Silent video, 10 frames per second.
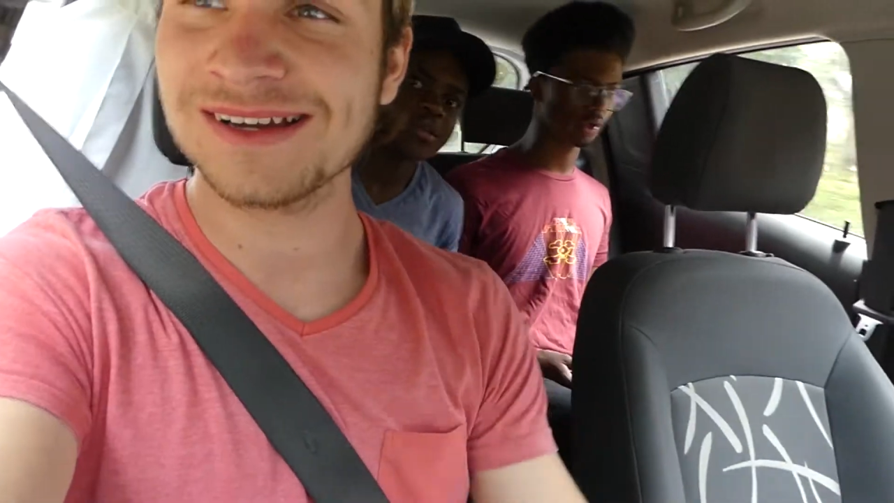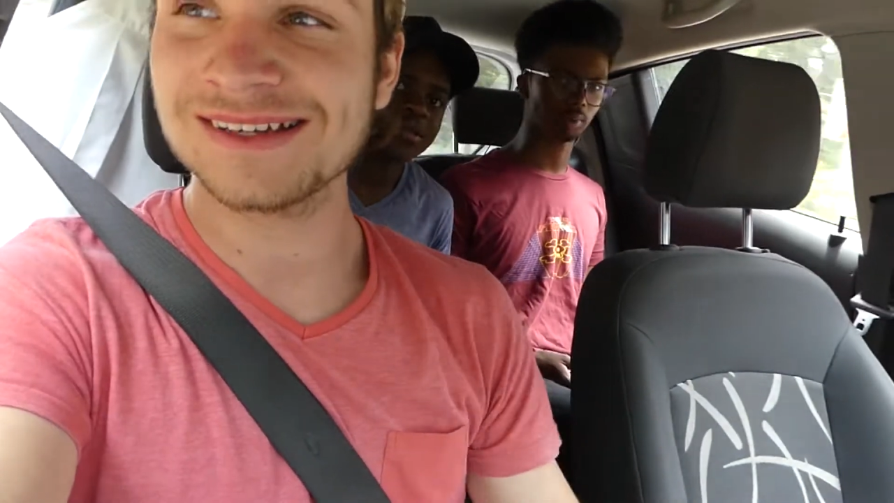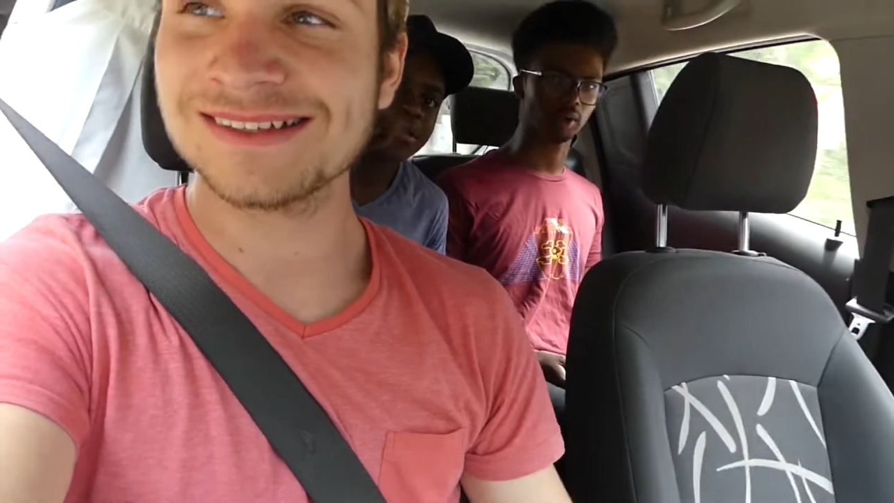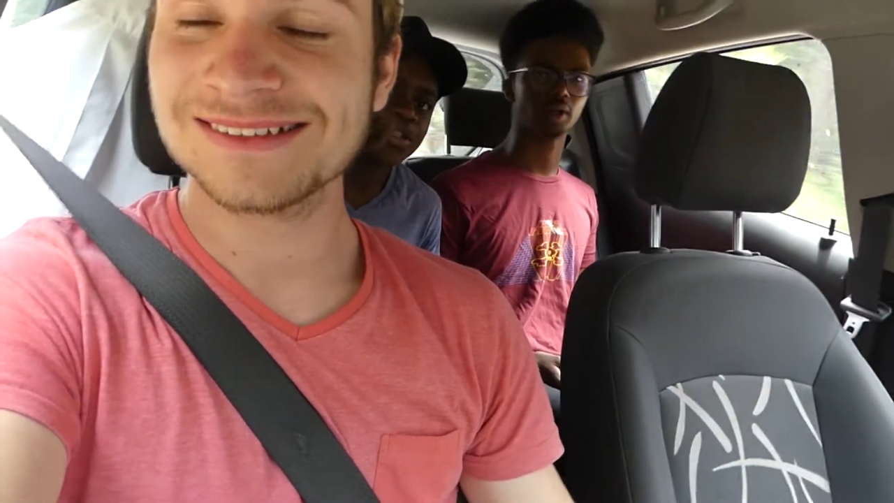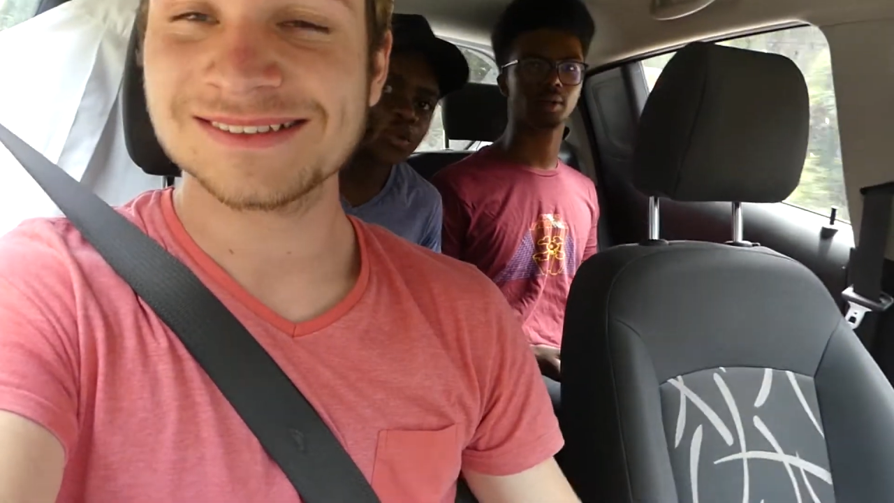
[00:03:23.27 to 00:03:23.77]

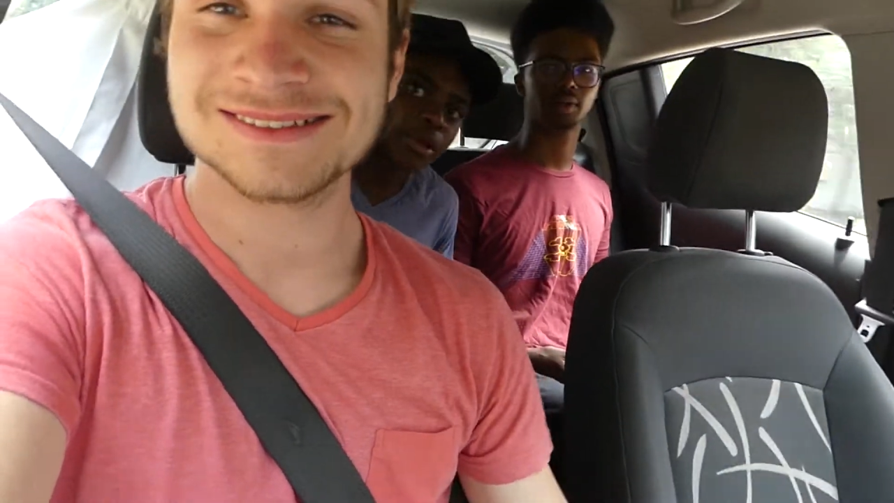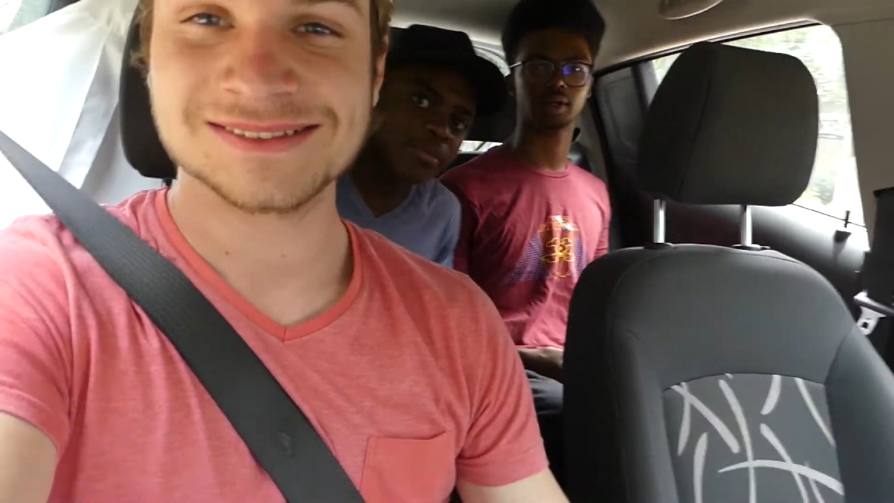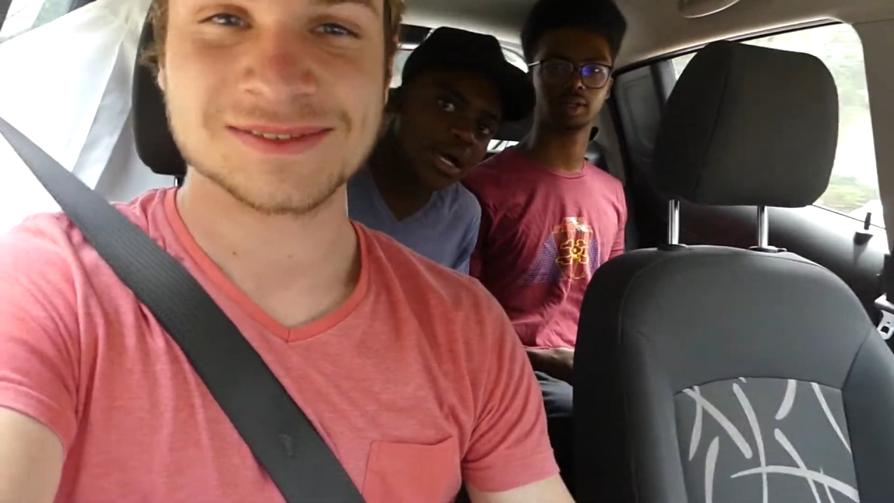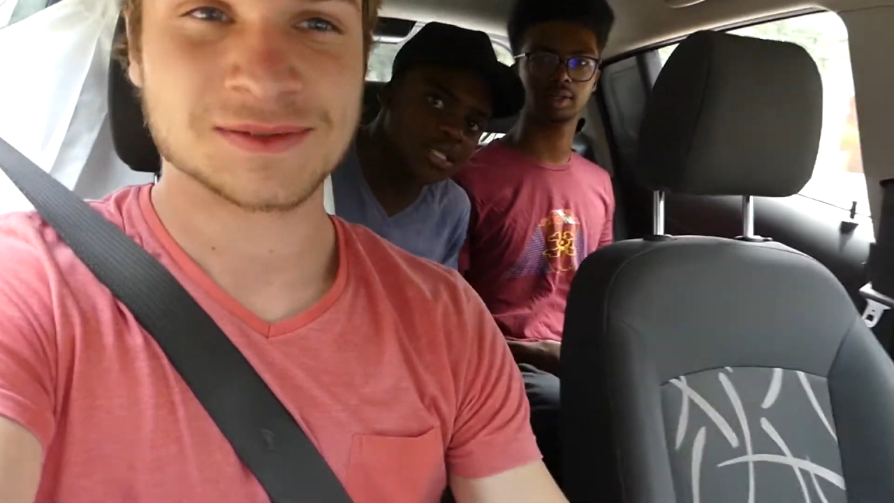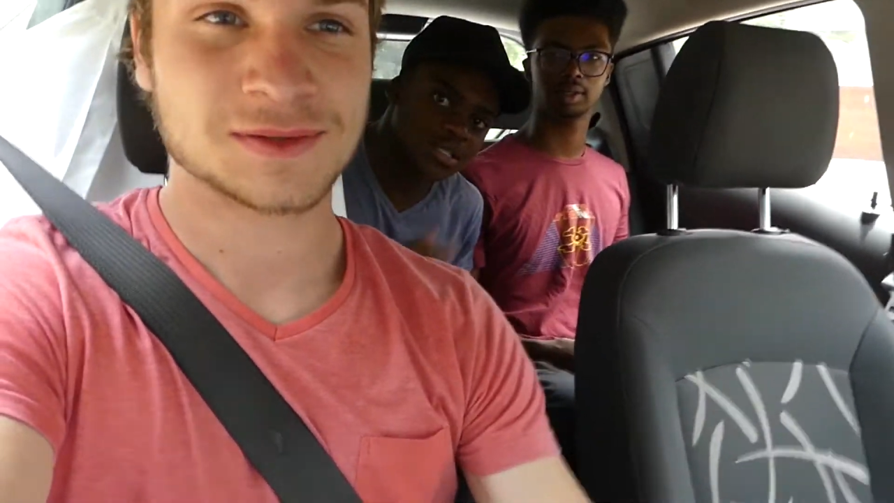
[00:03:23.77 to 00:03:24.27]
Do you
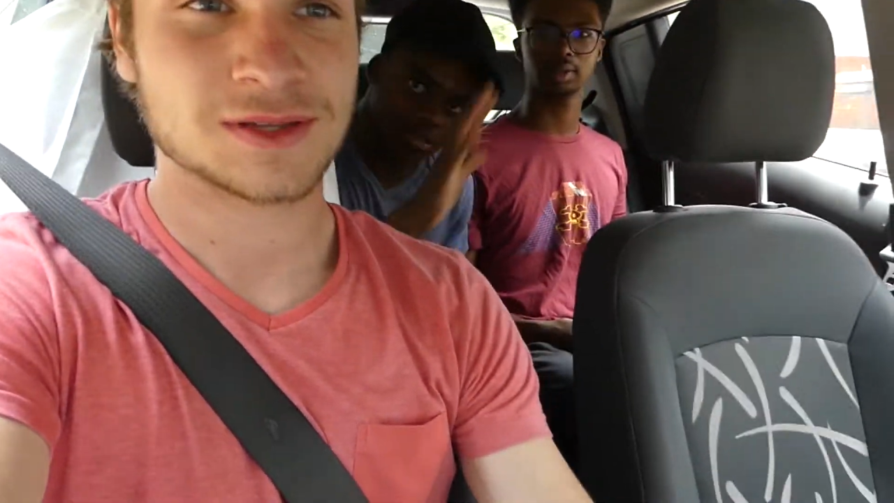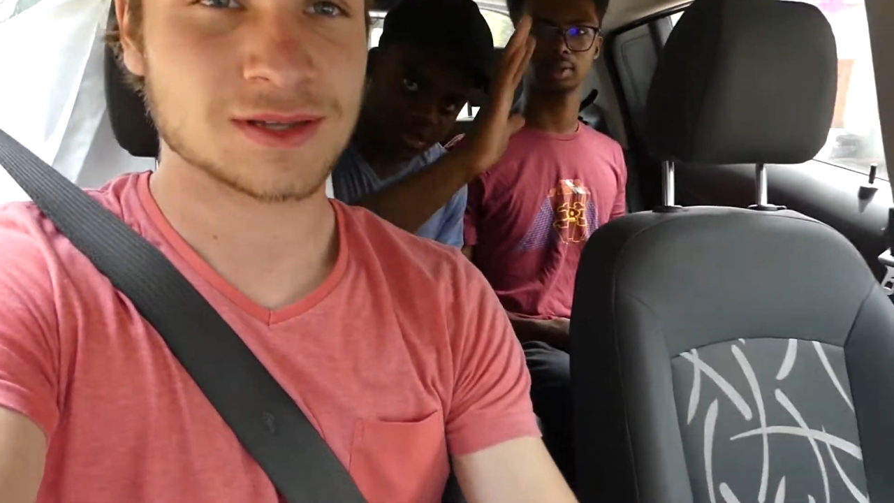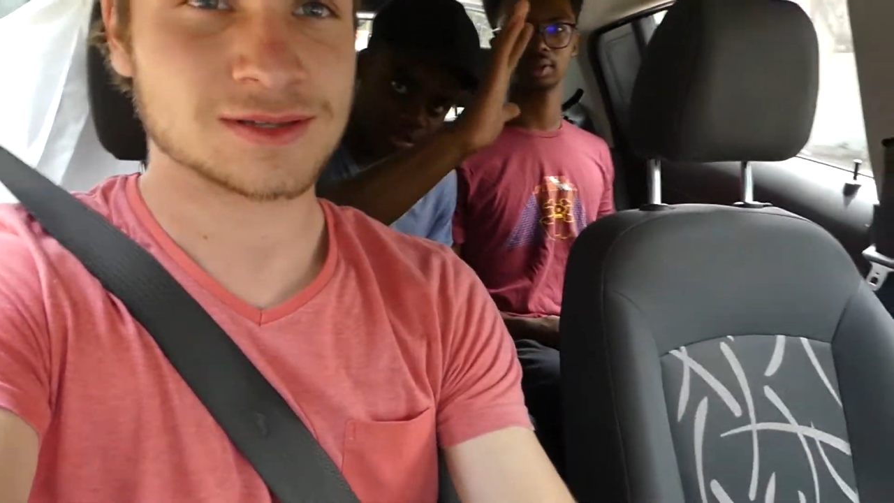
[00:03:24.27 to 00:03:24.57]
remember us?